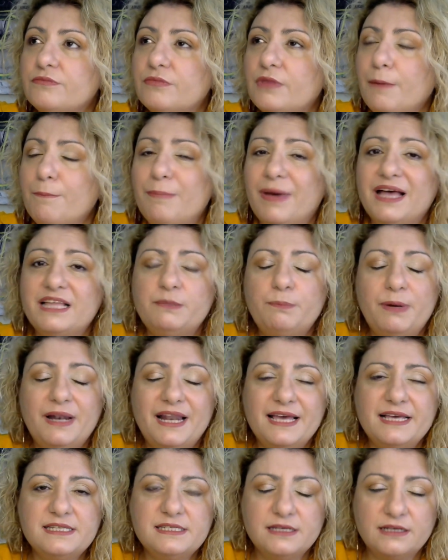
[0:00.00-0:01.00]
bad
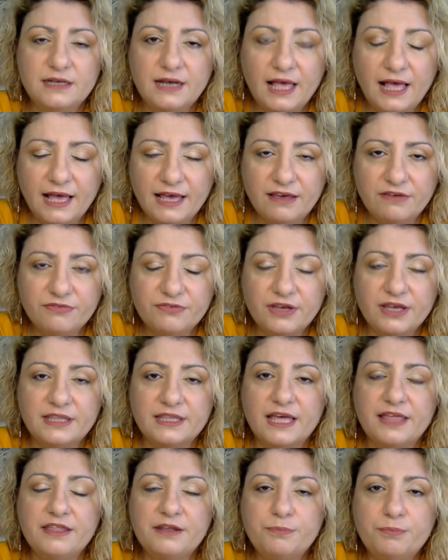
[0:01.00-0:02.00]
place in life and
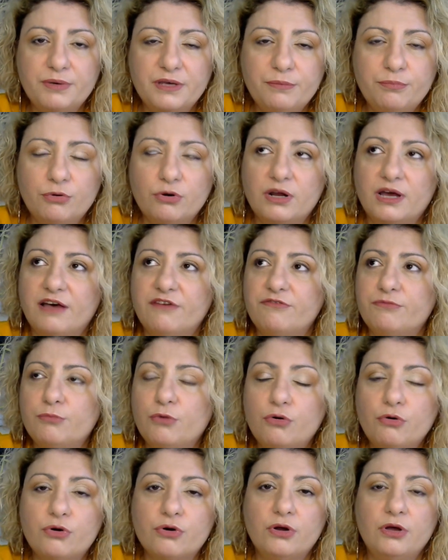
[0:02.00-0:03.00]
other people have
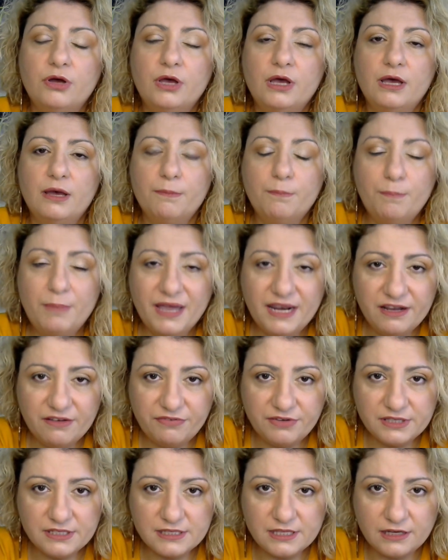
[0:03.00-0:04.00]
more
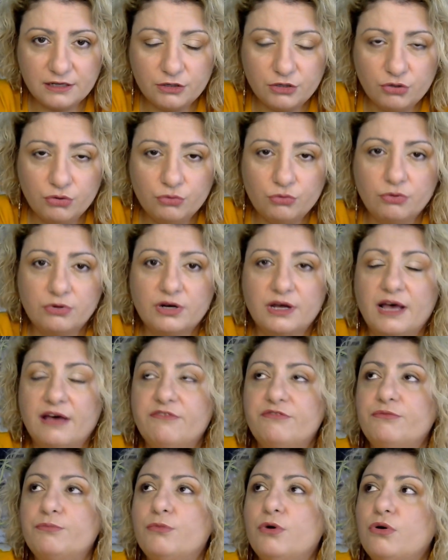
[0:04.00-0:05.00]
benefits than you or
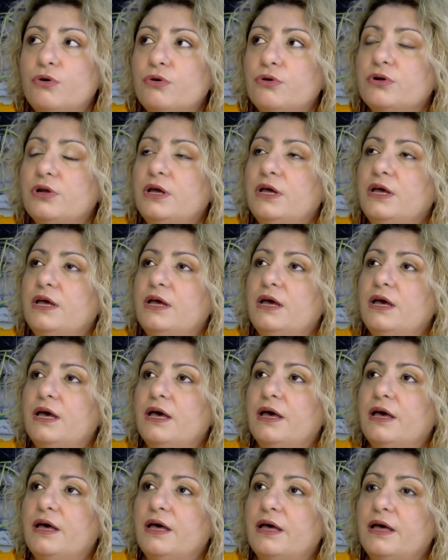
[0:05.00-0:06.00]
have more,
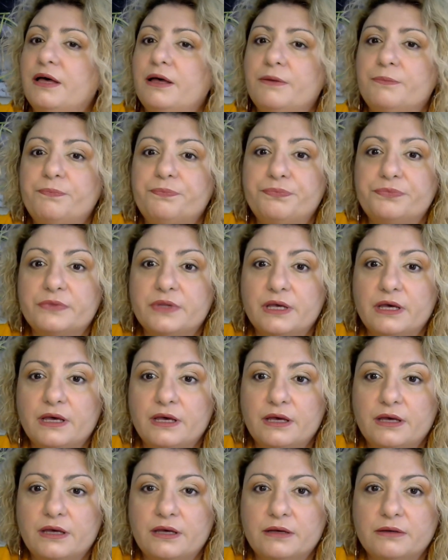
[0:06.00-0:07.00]
um,
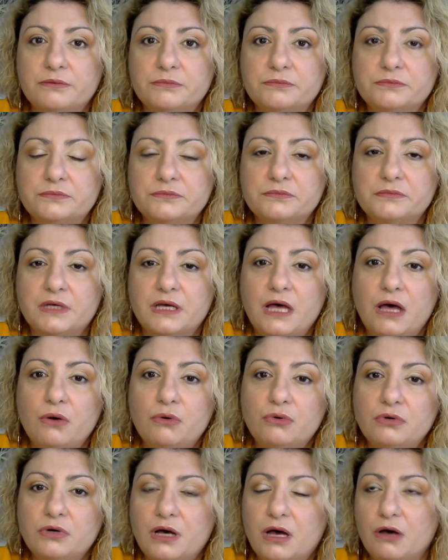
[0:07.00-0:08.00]
um,
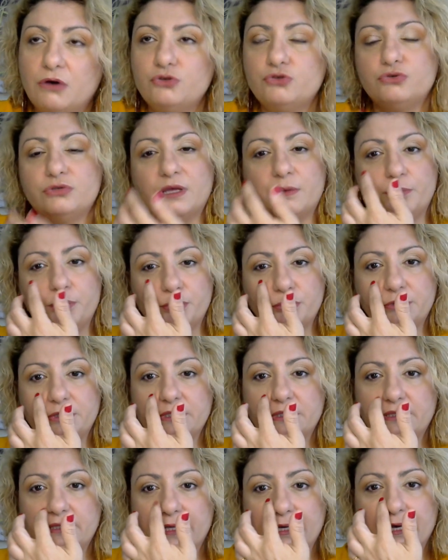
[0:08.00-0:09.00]
how, how should I put
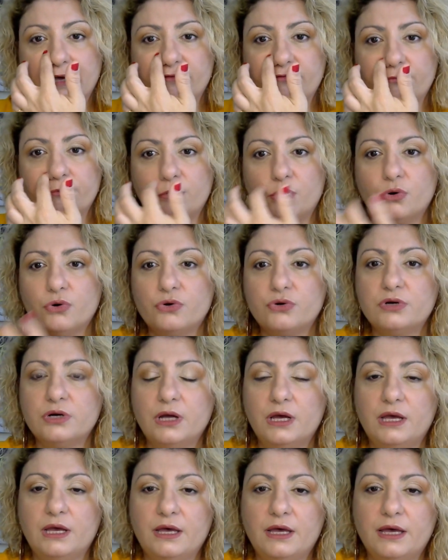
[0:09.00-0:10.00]
it, they have more
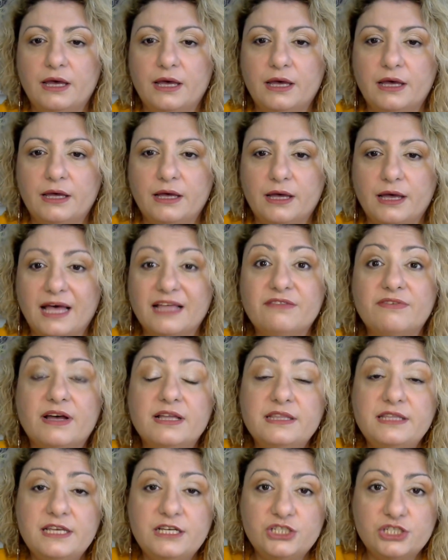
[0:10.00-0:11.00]
uh,
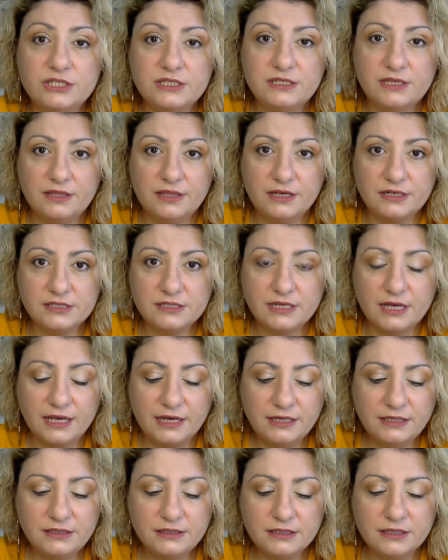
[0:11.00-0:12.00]
advantages in their
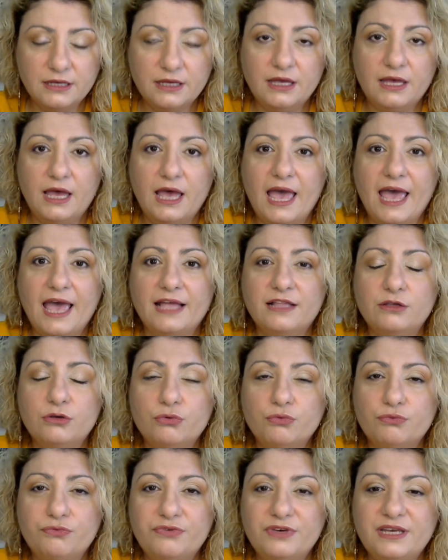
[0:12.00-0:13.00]
side, and you
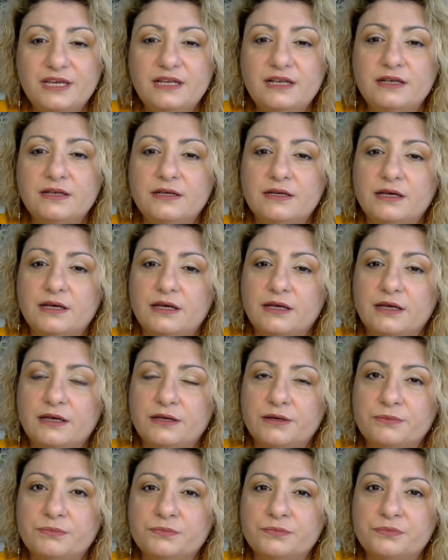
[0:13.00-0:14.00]
feel
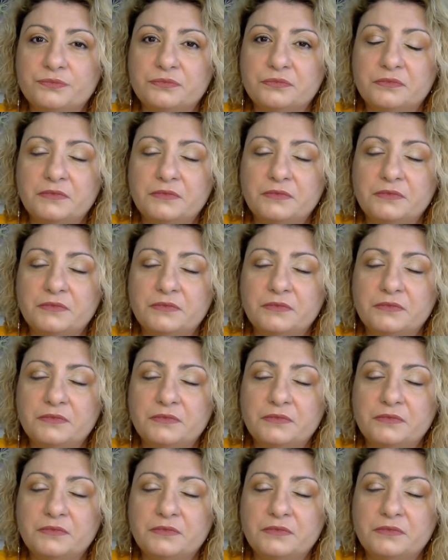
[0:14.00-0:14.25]
um,